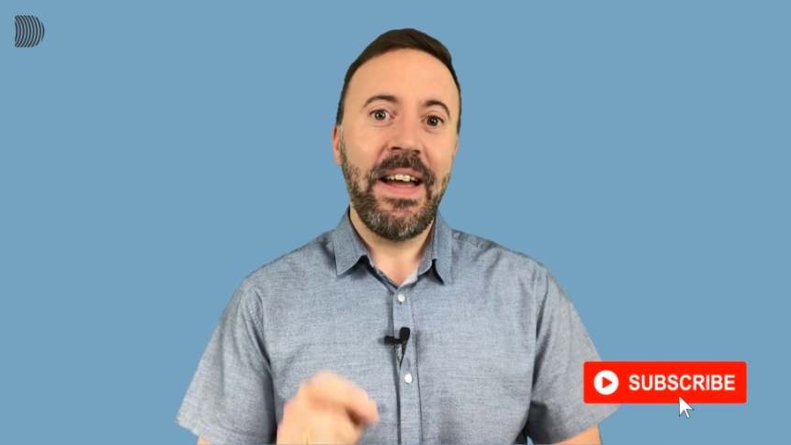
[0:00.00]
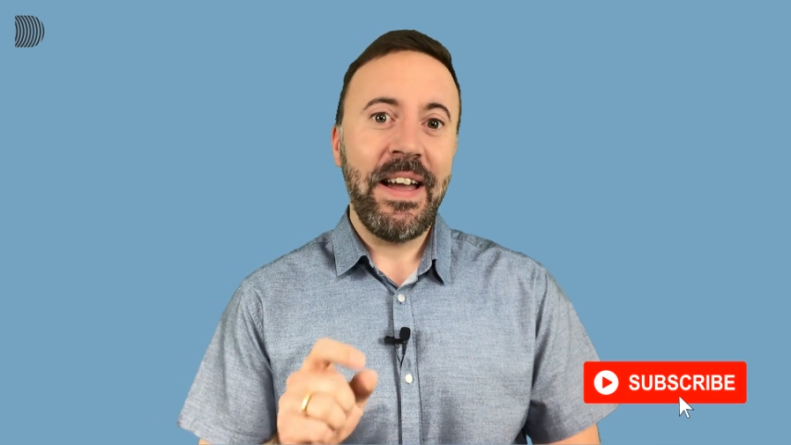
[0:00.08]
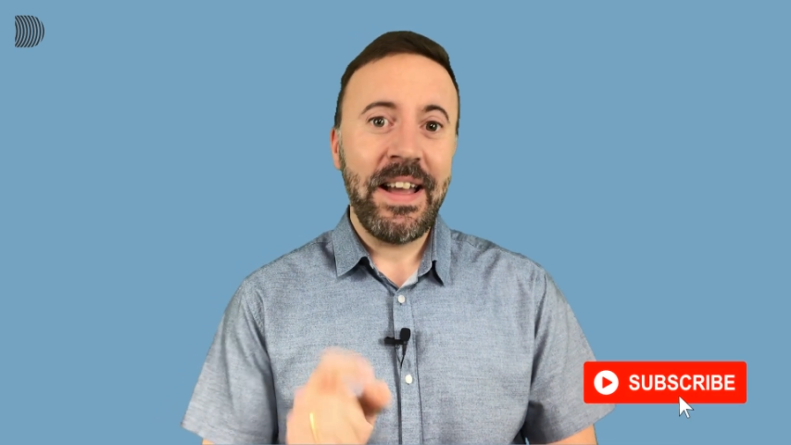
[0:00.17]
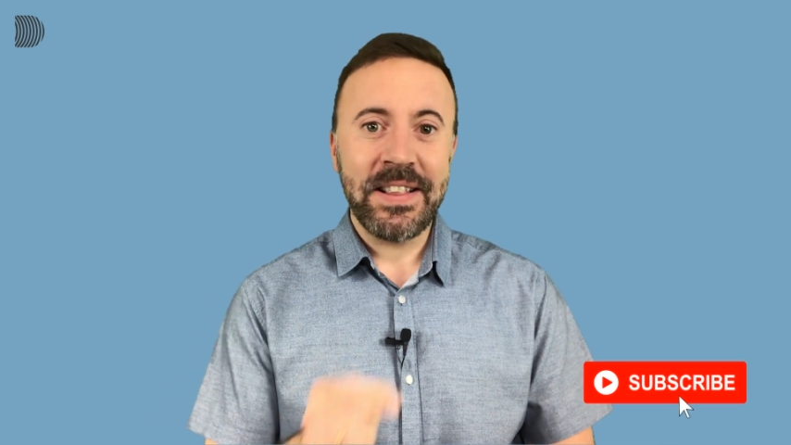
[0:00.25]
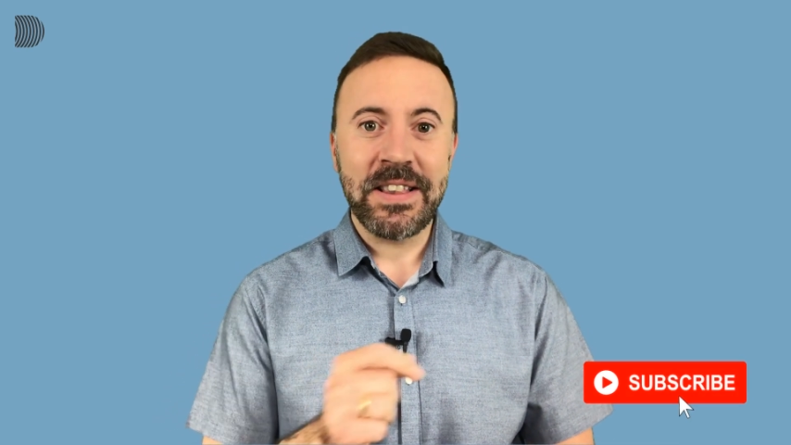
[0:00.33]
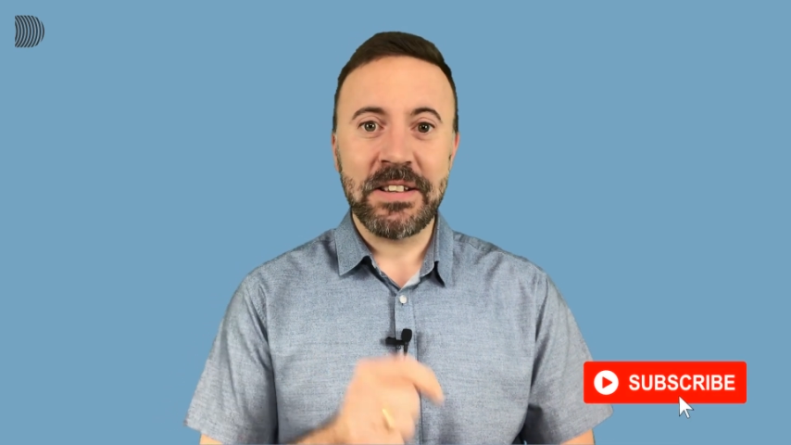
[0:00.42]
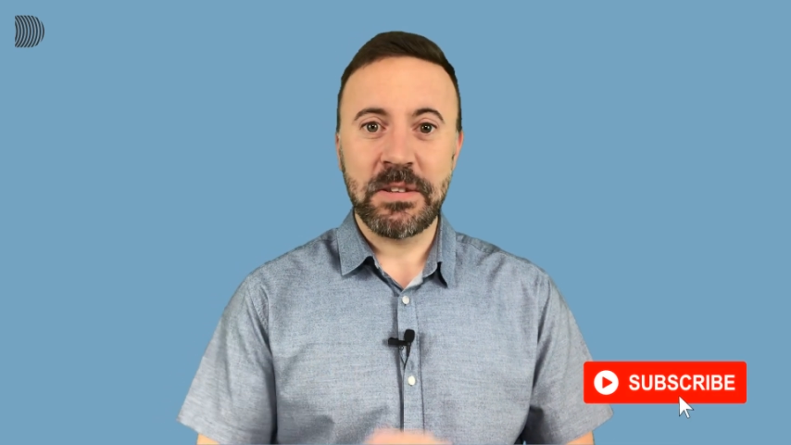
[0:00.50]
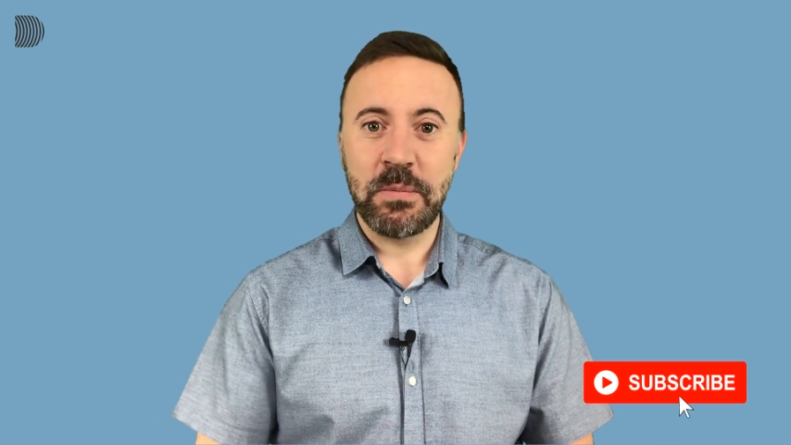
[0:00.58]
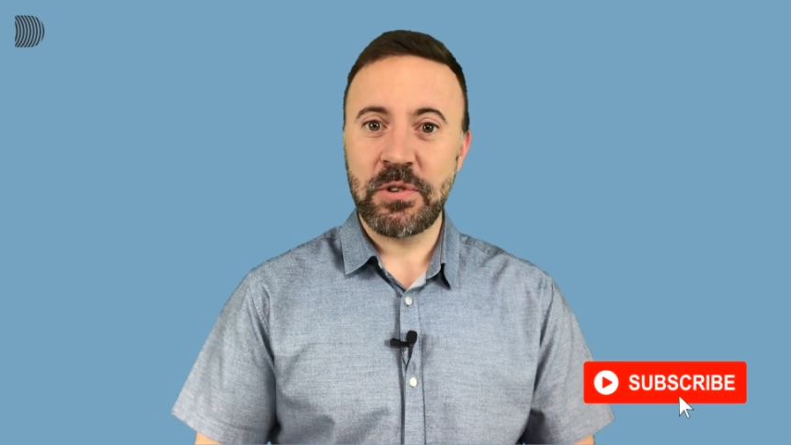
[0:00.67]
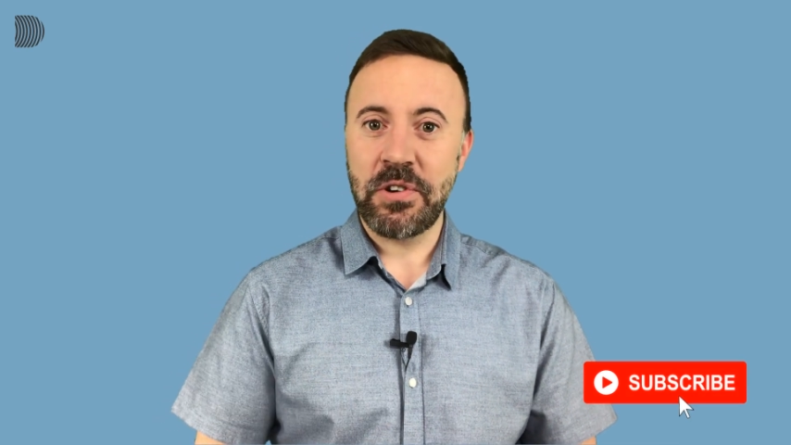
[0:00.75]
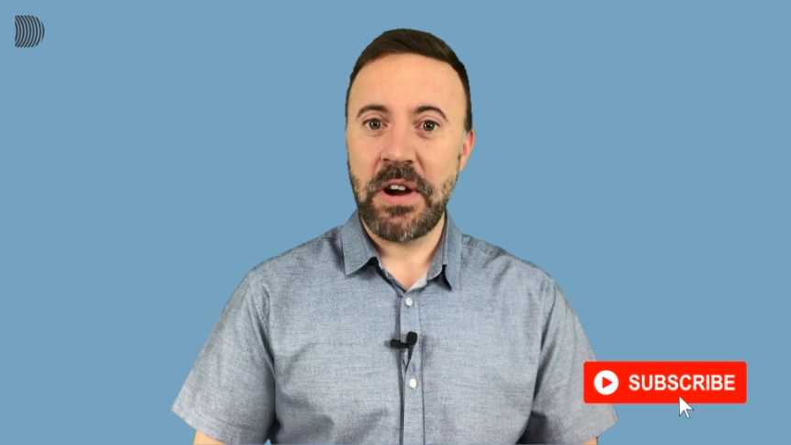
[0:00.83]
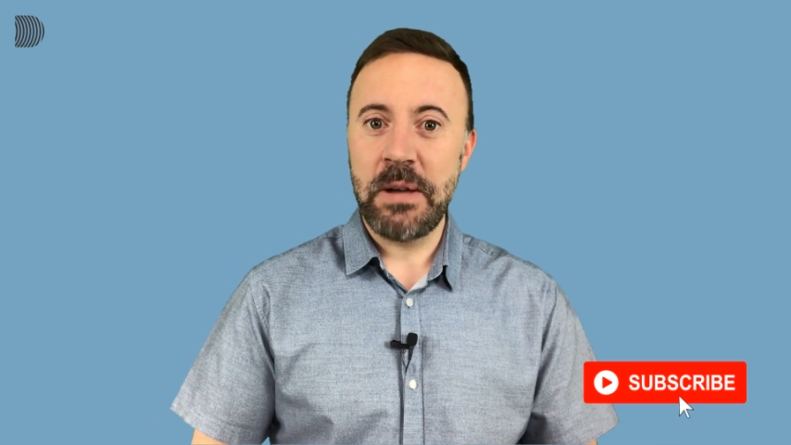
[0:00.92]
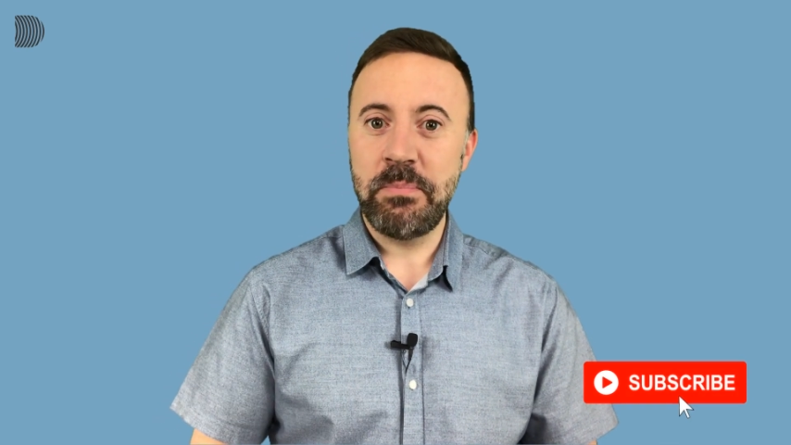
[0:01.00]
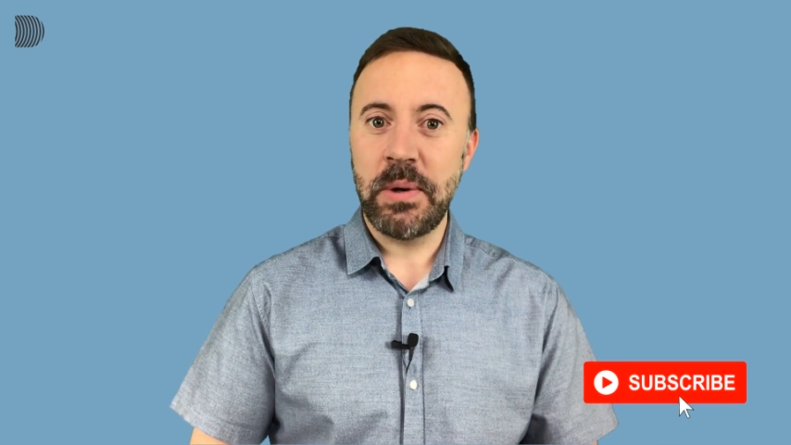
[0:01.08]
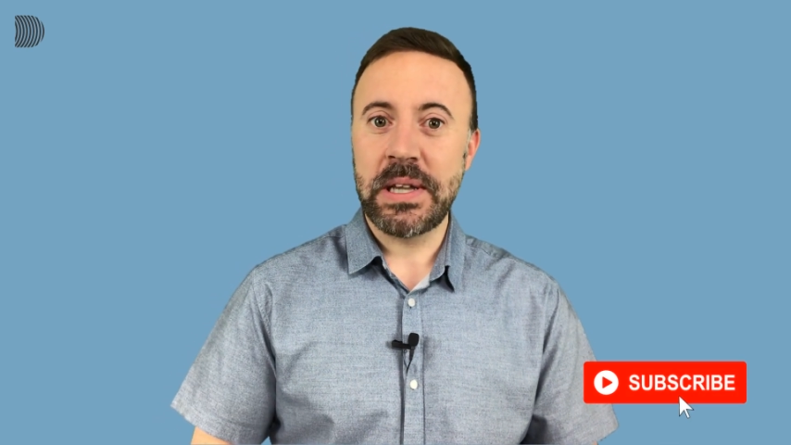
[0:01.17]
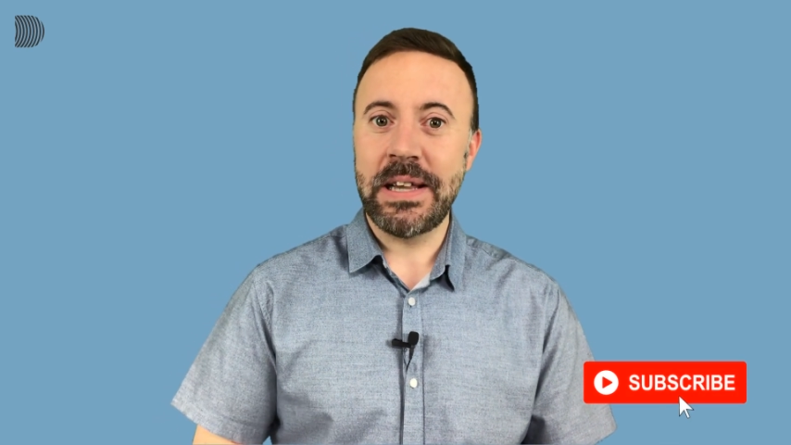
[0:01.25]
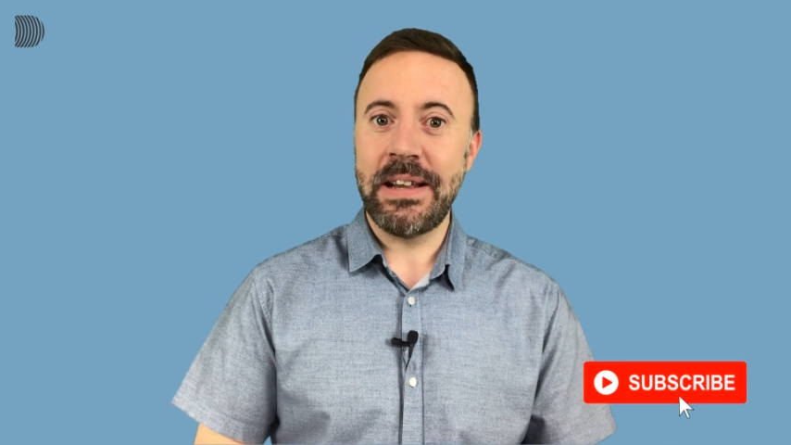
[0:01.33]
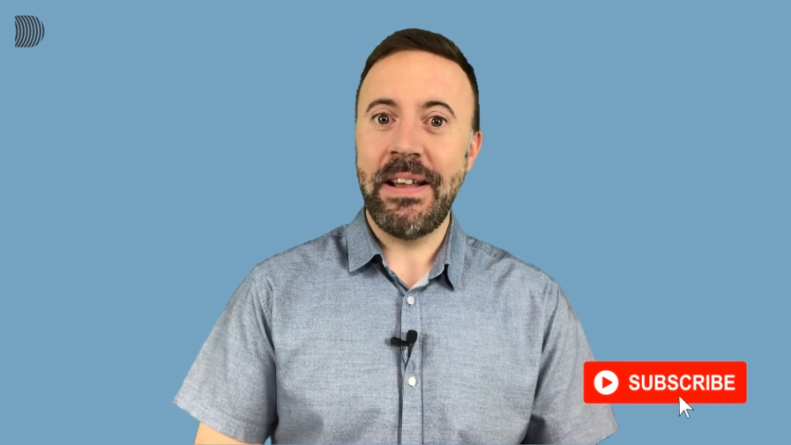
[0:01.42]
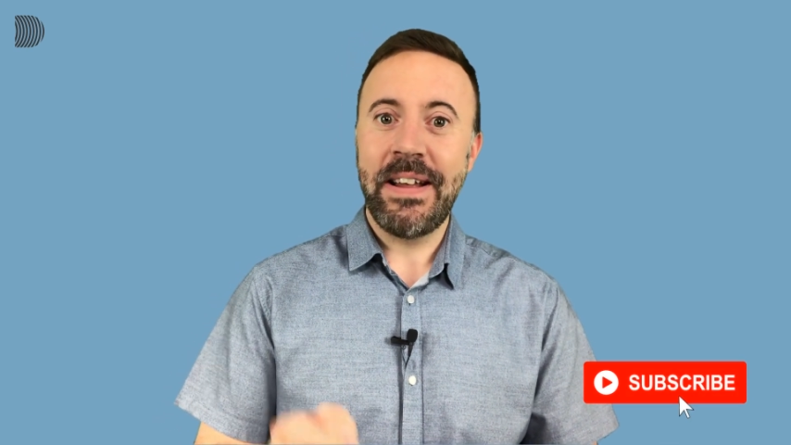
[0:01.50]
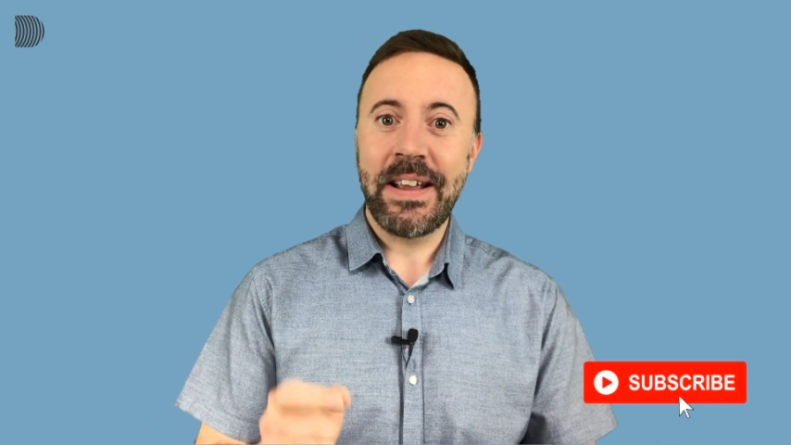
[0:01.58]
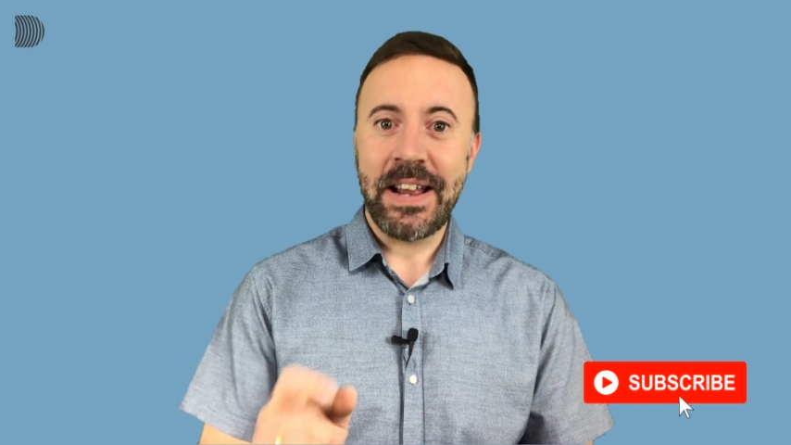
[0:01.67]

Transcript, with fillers: hit the subscribe button,